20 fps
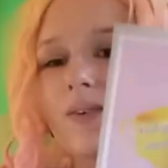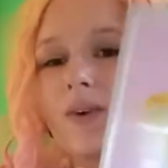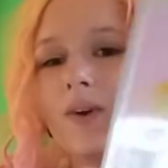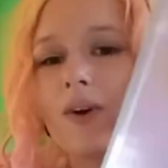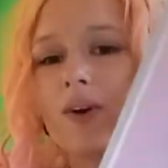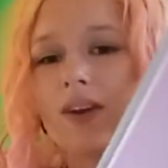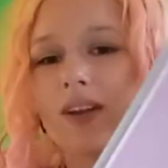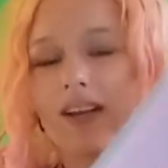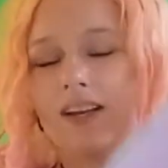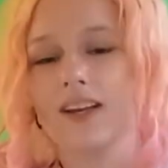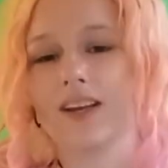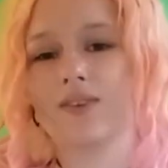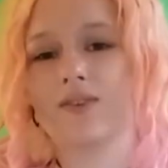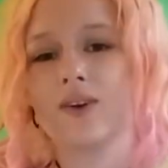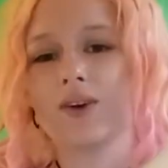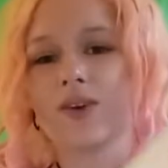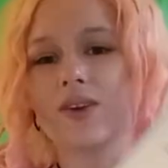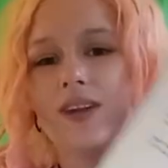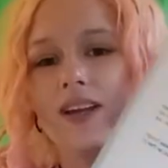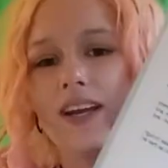award and i
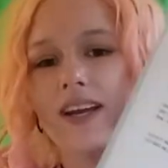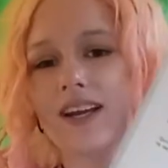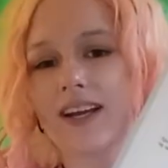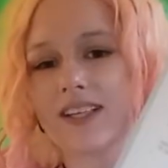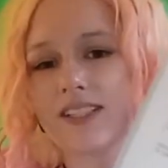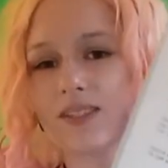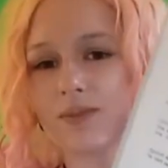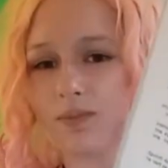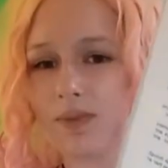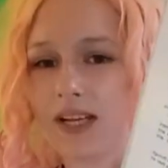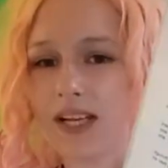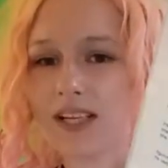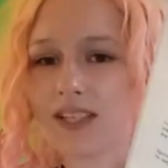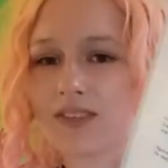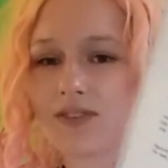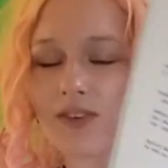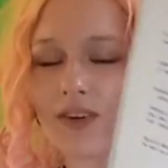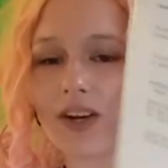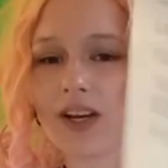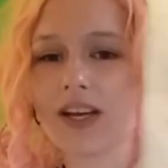wrote like a
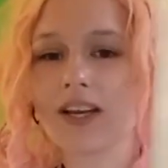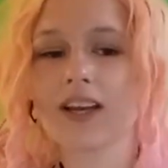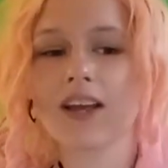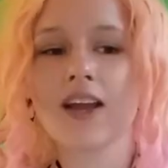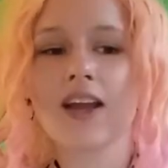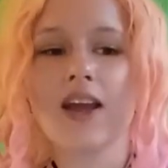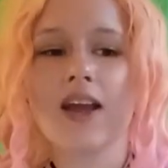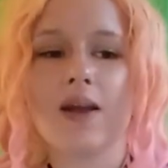speech for it